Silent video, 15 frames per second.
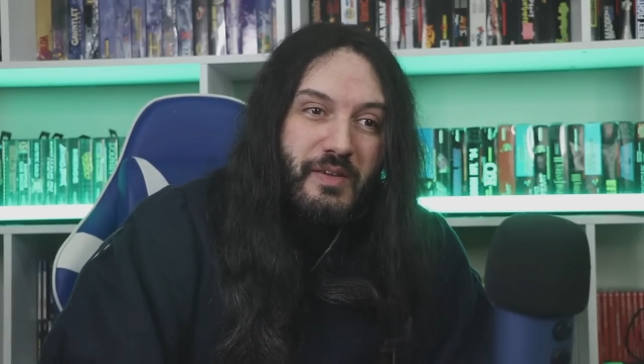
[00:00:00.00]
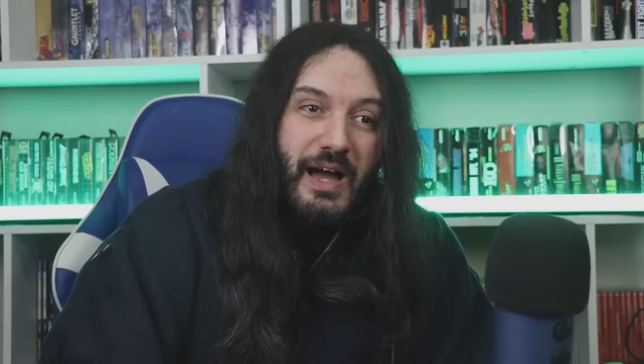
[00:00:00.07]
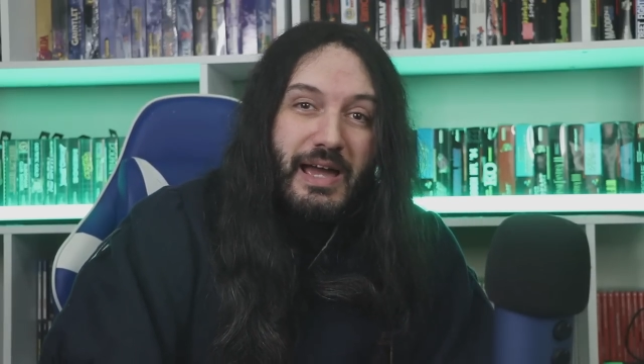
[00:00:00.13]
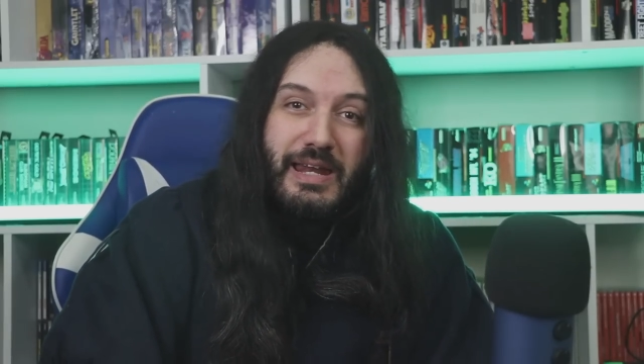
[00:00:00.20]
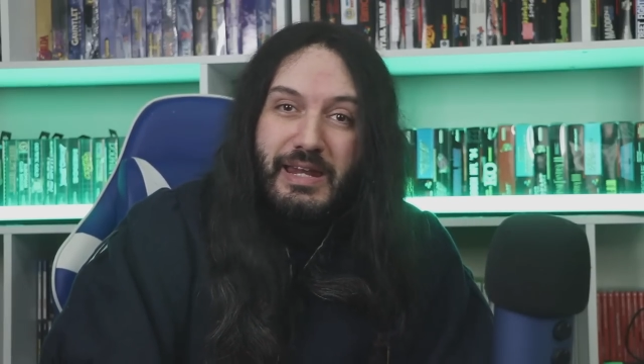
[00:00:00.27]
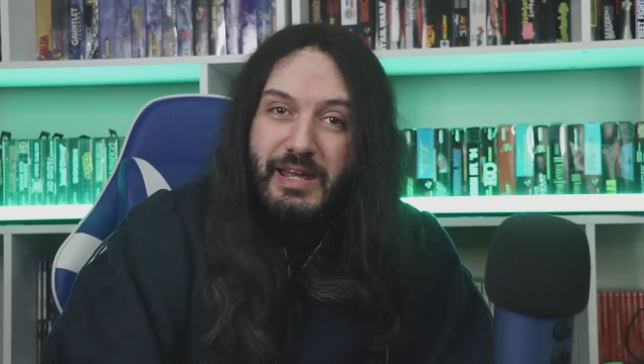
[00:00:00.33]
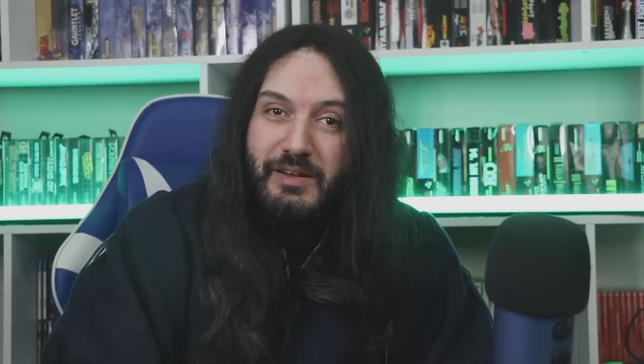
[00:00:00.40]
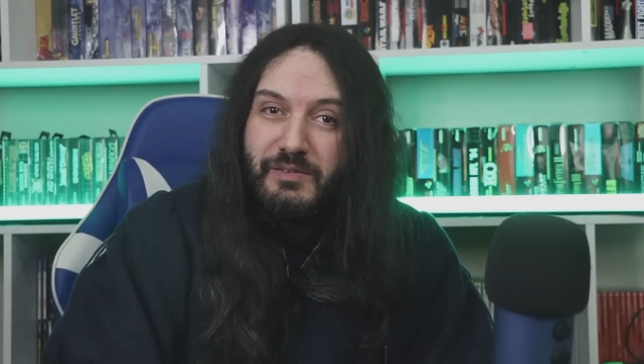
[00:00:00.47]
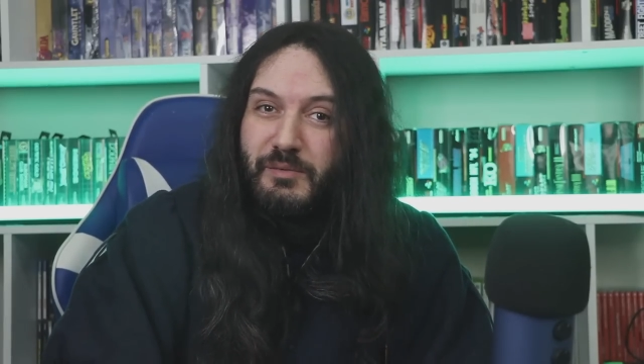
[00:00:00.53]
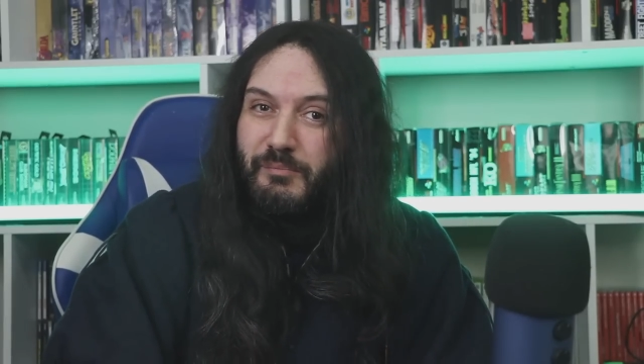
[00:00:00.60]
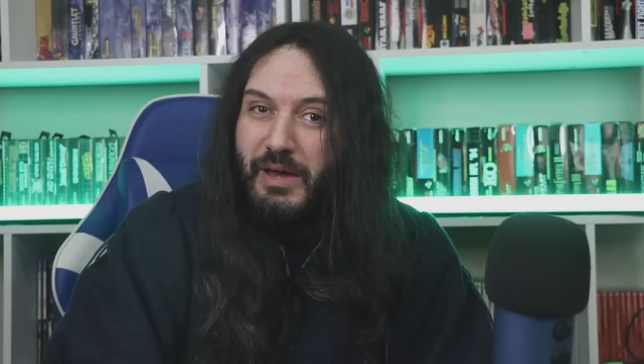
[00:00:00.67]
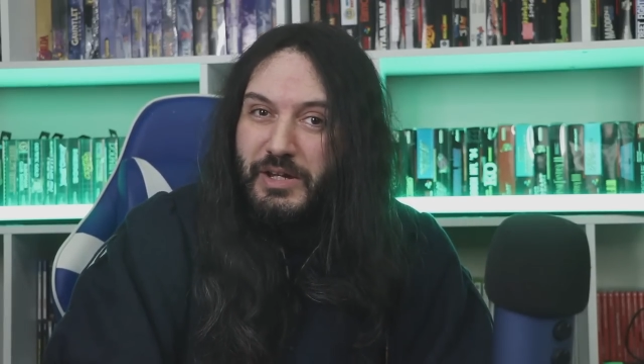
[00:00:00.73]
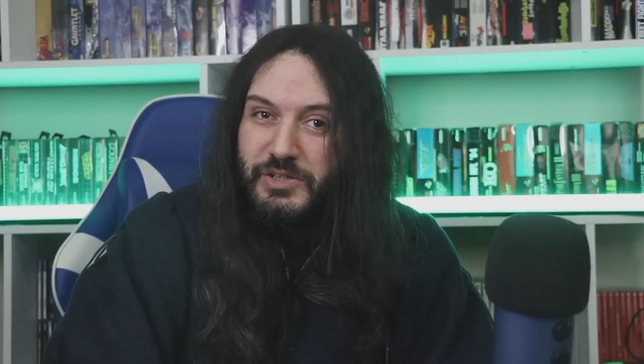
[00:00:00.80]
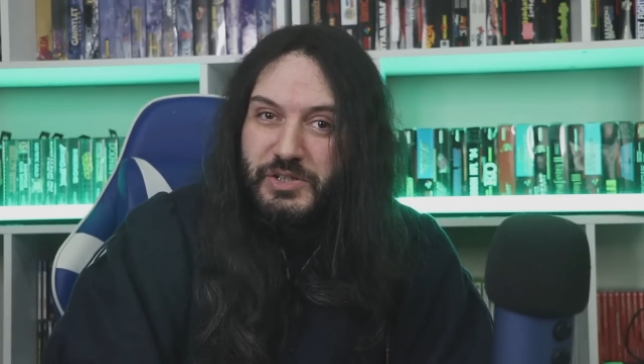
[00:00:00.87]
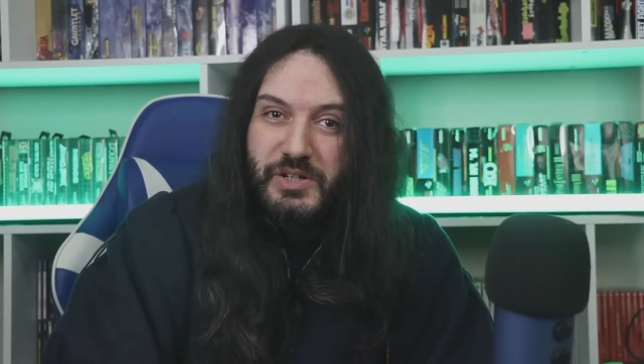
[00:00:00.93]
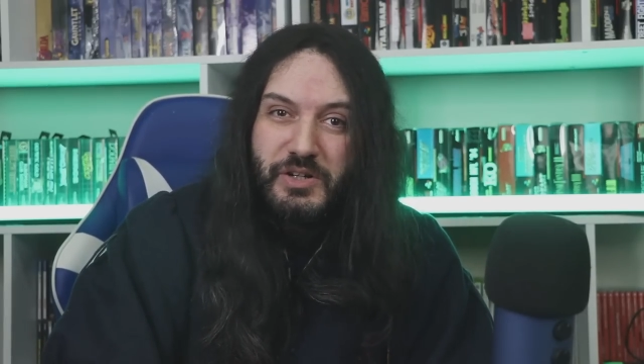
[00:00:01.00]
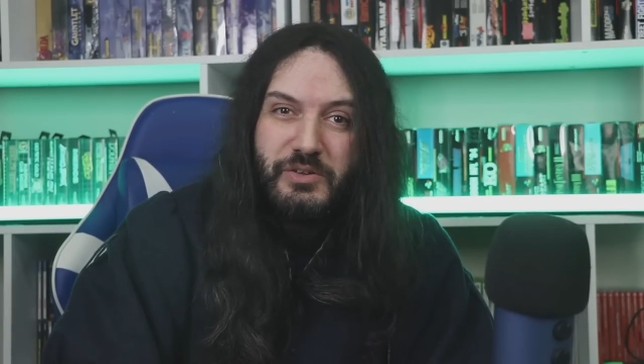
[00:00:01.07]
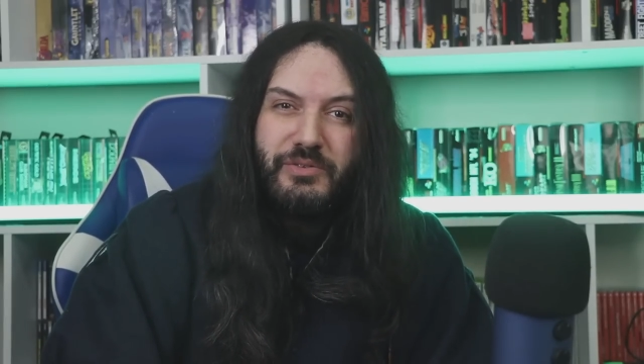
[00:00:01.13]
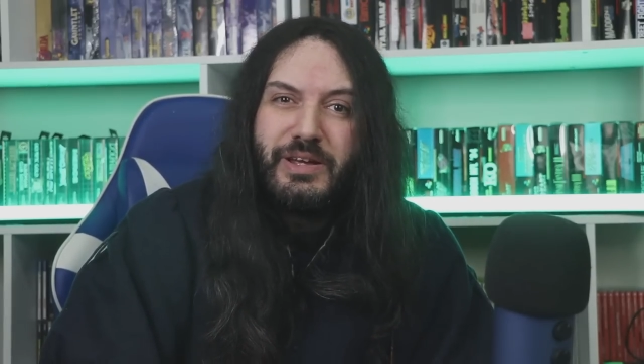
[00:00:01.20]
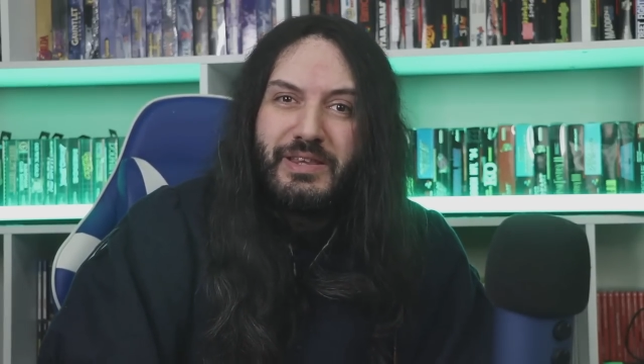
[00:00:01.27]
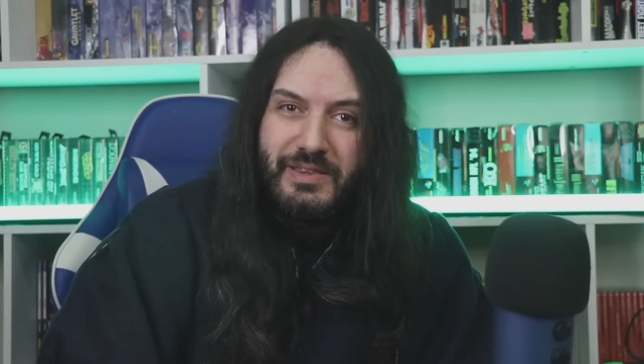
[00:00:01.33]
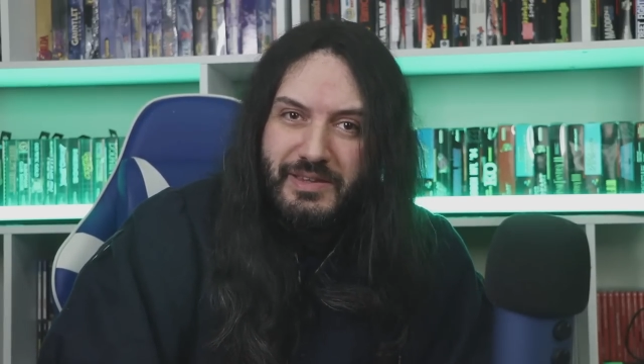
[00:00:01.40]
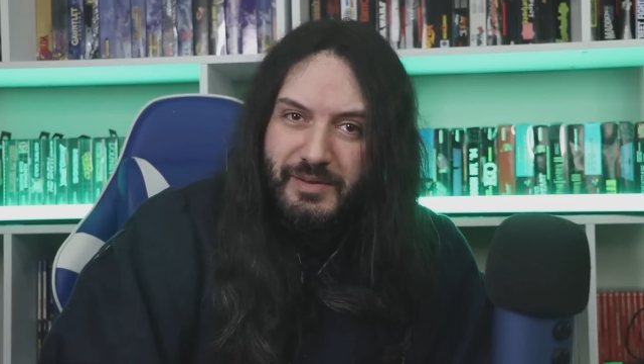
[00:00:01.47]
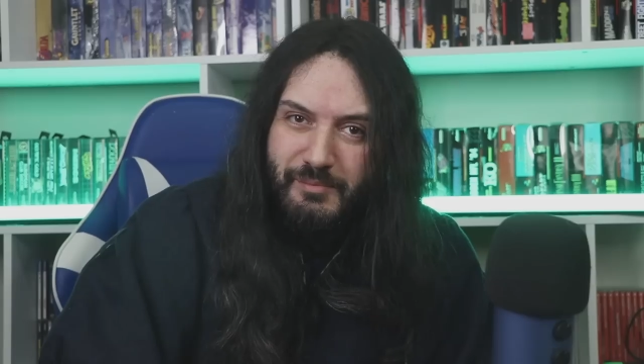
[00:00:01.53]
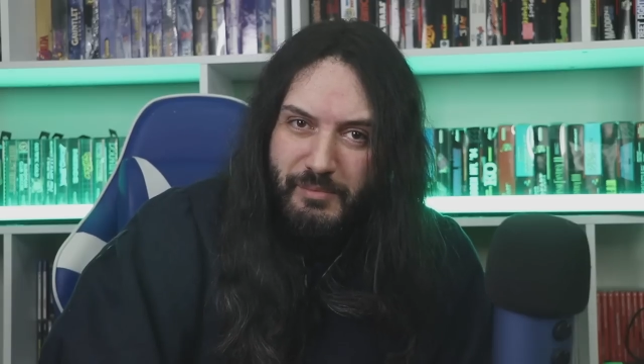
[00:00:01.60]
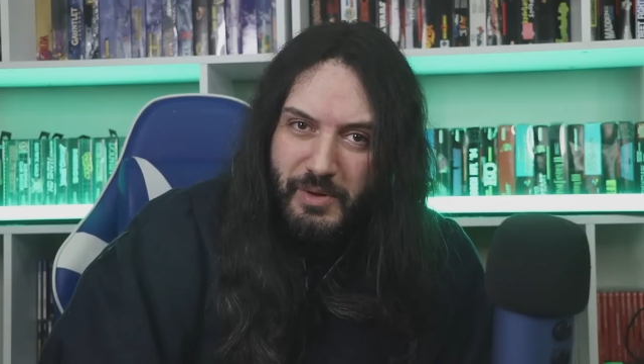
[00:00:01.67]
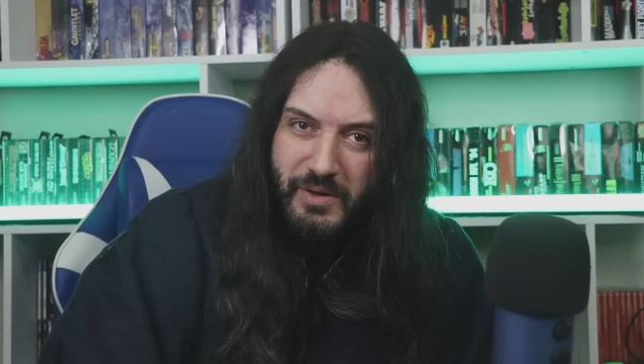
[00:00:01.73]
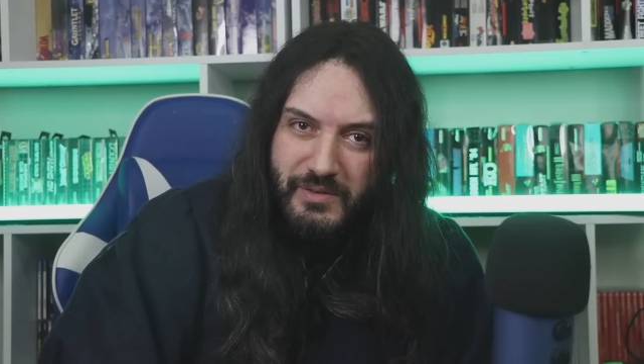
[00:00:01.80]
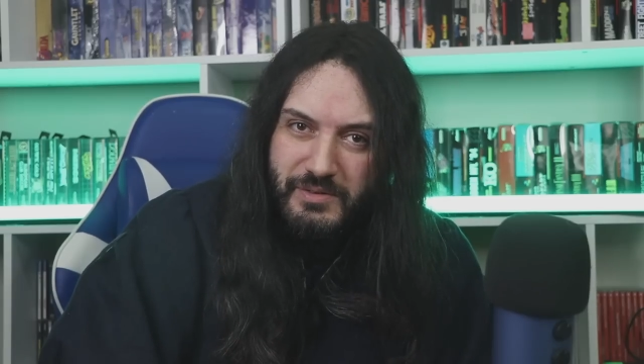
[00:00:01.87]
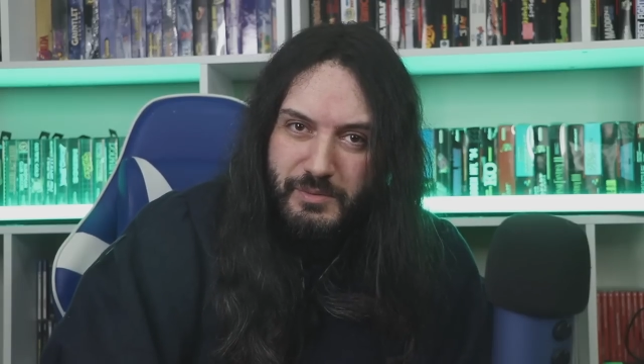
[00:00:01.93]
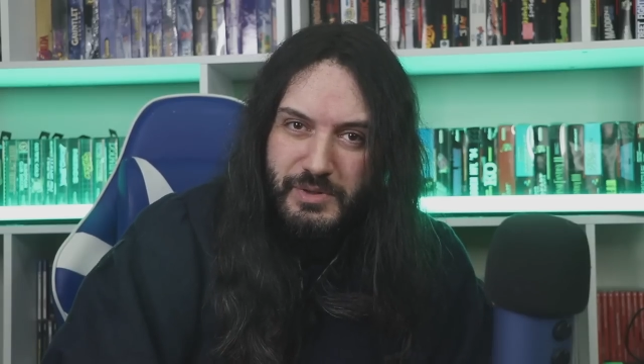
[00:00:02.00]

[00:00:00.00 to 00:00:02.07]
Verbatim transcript: I need to mention Corinthian bronze,